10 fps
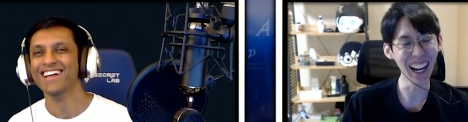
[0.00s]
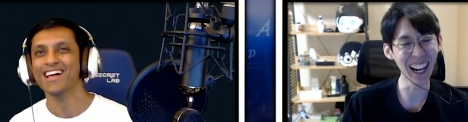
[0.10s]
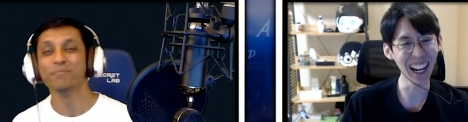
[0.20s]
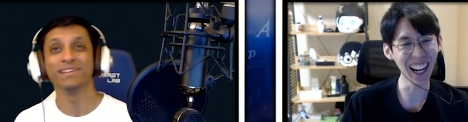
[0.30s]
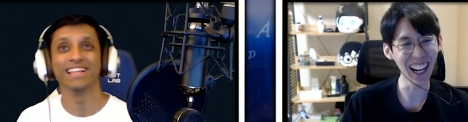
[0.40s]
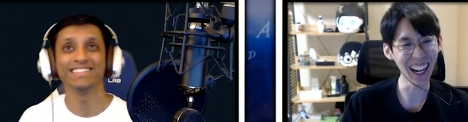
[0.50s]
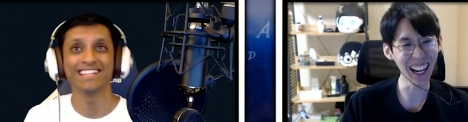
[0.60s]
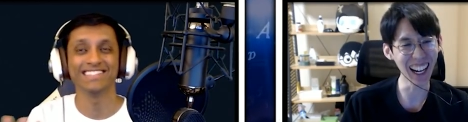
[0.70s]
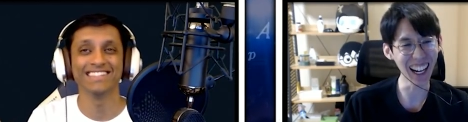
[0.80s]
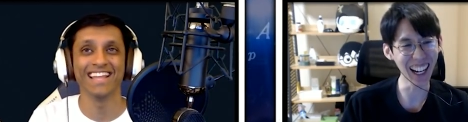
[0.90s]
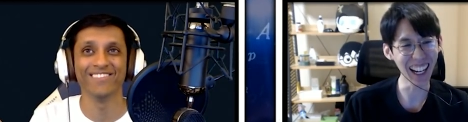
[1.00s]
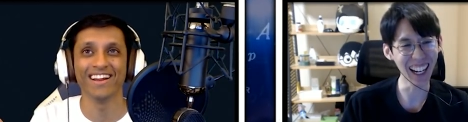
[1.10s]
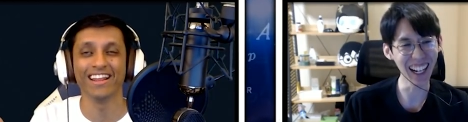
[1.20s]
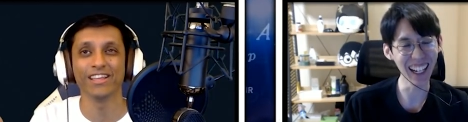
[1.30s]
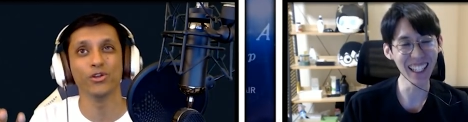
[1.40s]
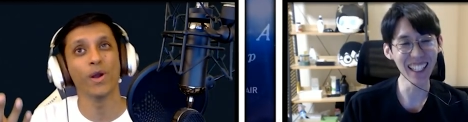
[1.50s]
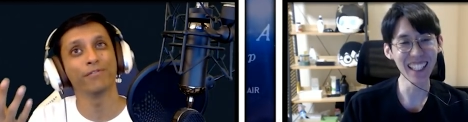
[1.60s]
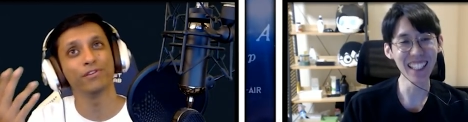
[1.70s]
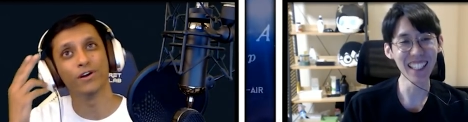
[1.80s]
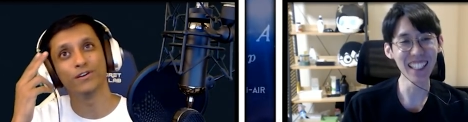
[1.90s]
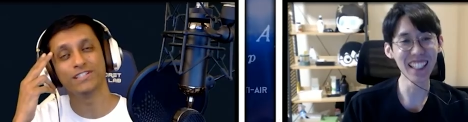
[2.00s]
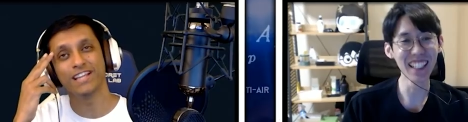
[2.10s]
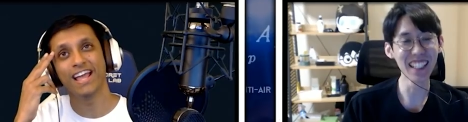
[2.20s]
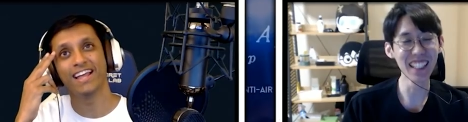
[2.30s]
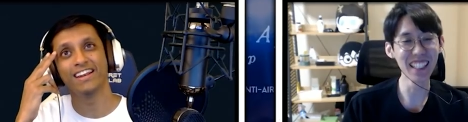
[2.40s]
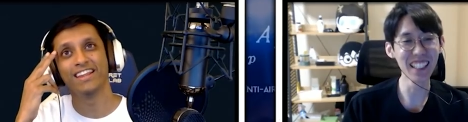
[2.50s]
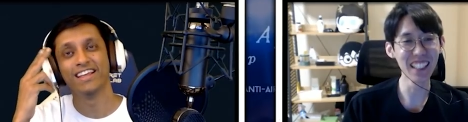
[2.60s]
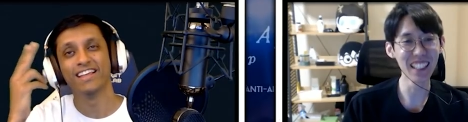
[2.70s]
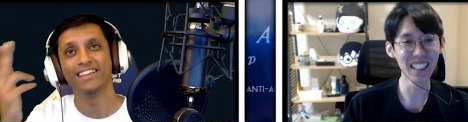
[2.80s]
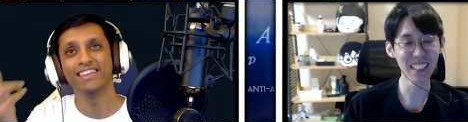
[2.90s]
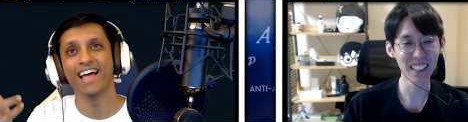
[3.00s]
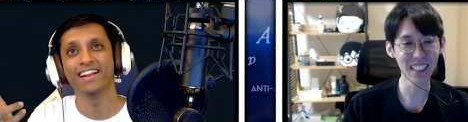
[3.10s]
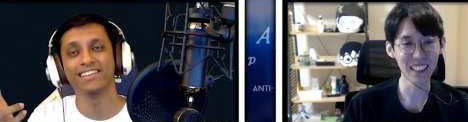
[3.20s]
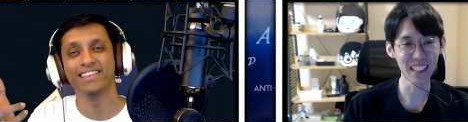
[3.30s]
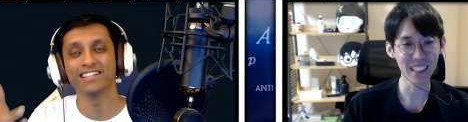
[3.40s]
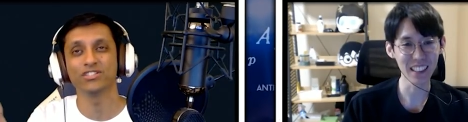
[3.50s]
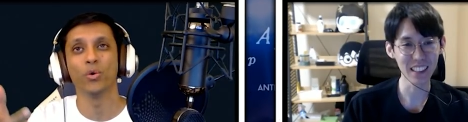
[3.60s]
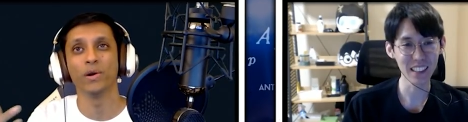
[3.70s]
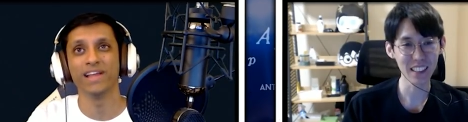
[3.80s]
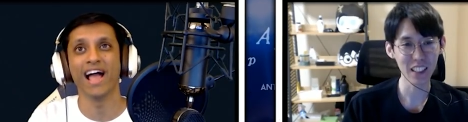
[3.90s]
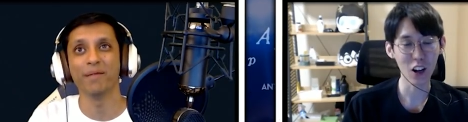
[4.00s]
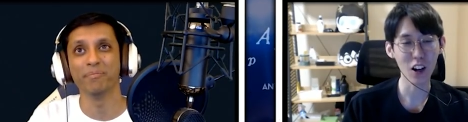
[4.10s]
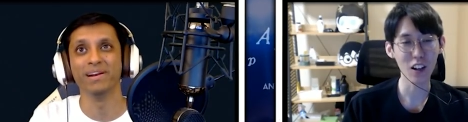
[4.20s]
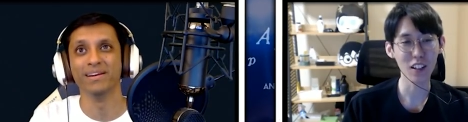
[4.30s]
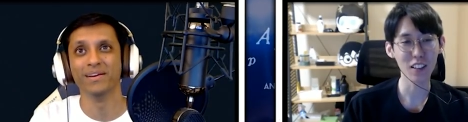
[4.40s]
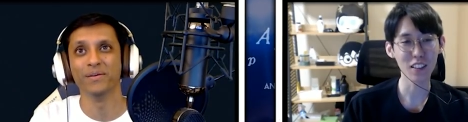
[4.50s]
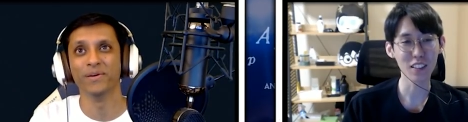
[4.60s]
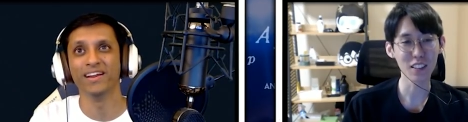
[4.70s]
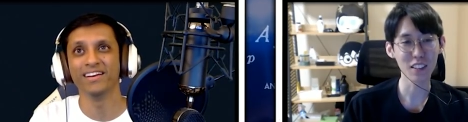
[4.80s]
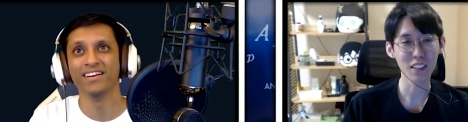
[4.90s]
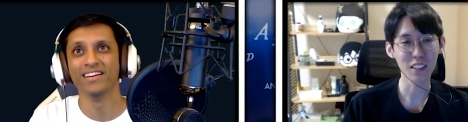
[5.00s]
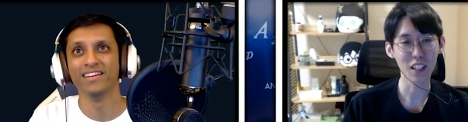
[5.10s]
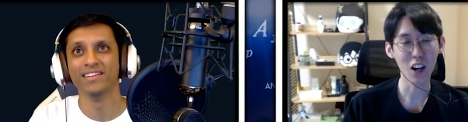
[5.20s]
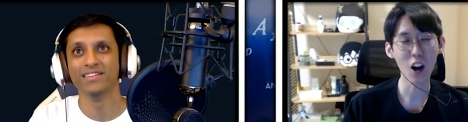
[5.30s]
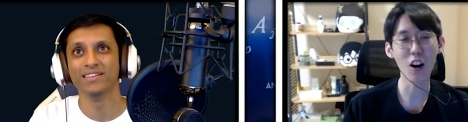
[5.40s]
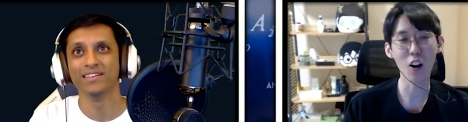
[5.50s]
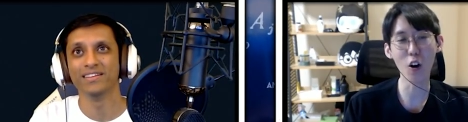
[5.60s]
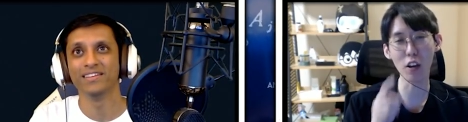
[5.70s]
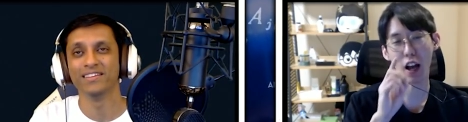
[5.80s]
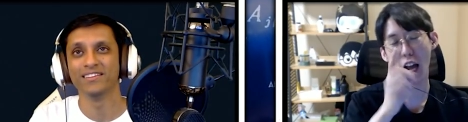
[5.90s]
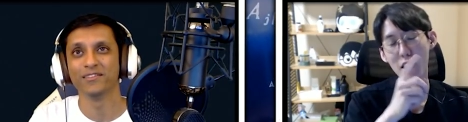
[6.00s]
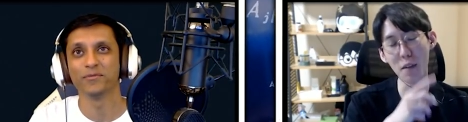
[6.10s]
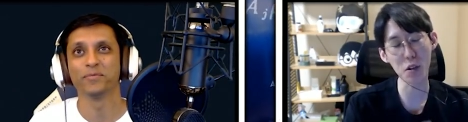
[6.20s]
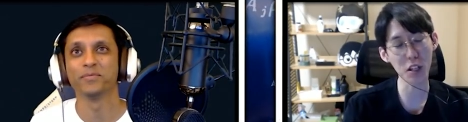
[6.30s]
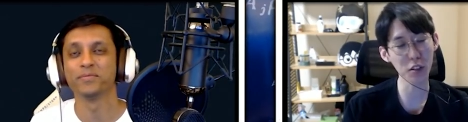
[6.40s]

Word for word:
Speaker 1: But that, that's the thing, right? Like you have to understand that that's going to happen, right?
Speaker 2: Oh, okay. I have another